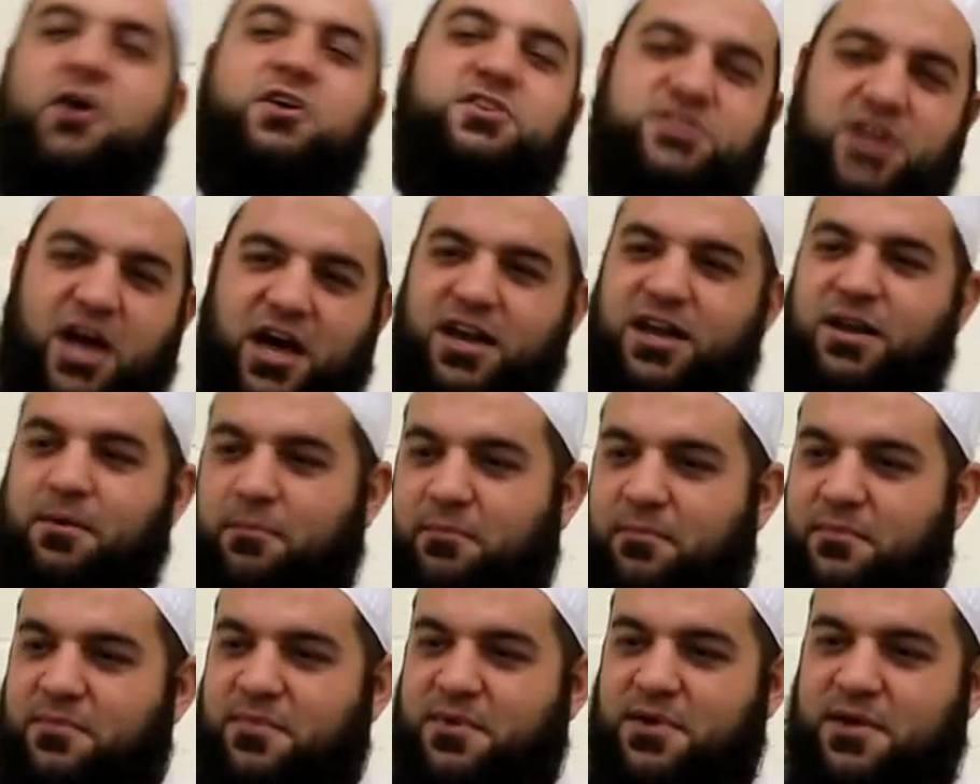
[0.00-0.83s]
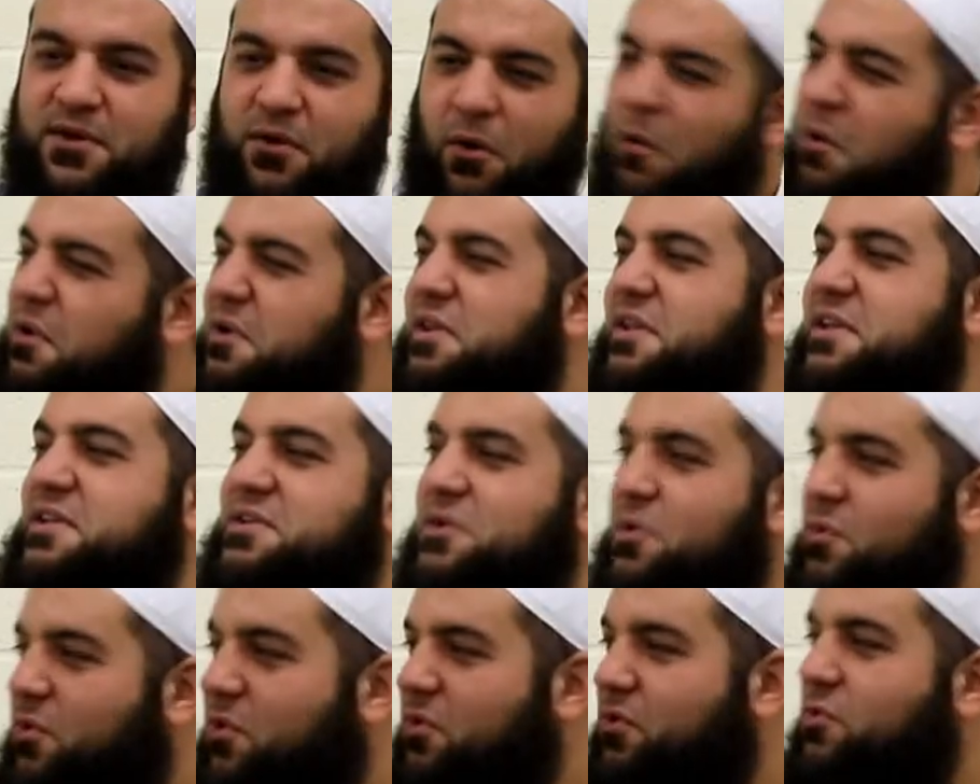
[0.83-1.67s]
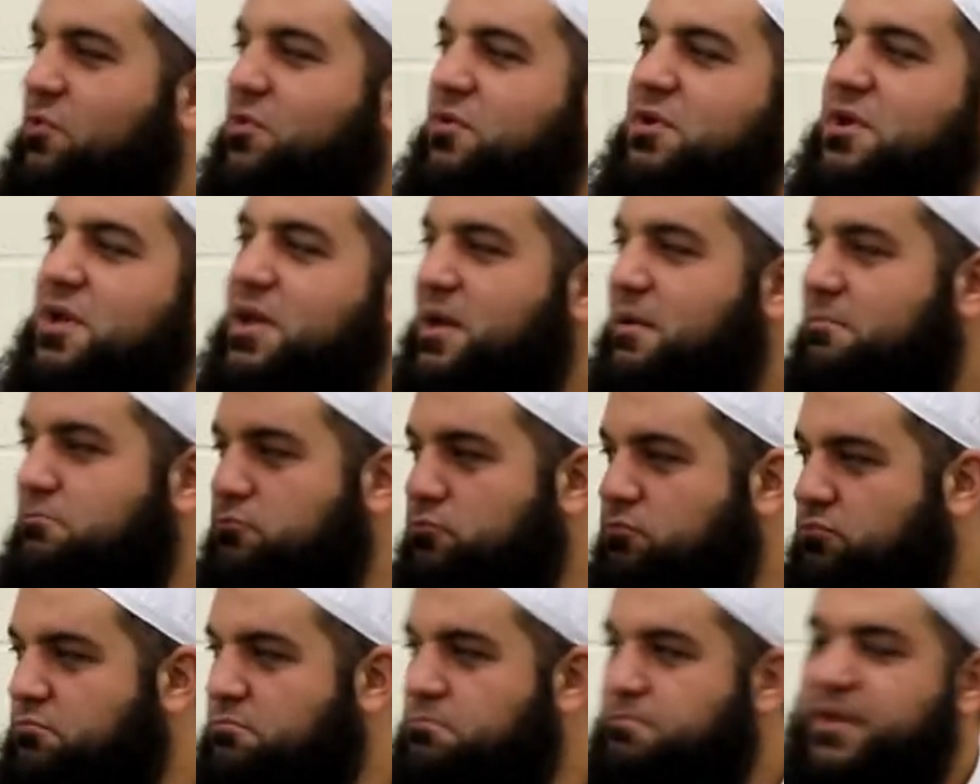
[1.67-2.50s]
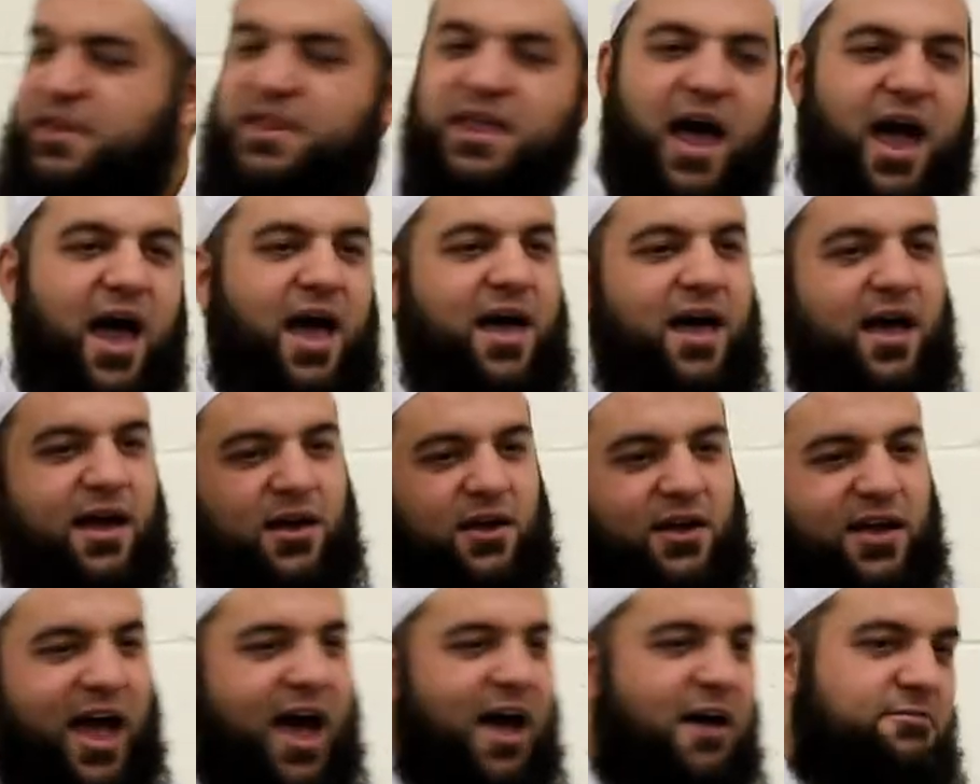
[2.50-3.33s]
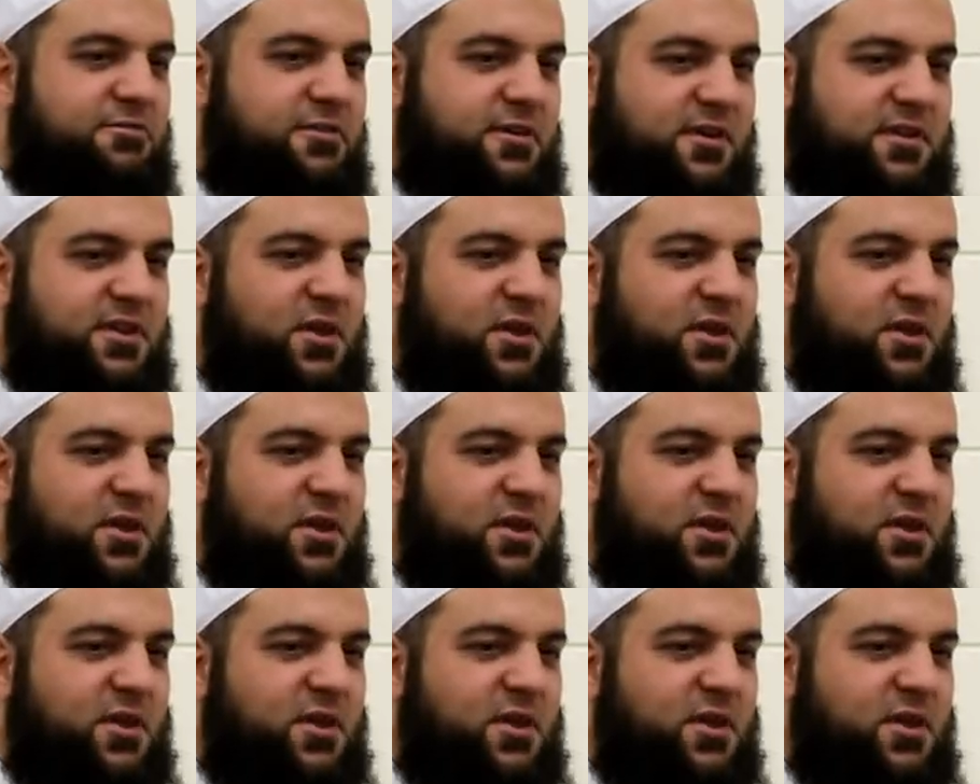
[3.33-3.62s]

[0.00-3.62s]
Jahannam. All these all bid'ah and kafir,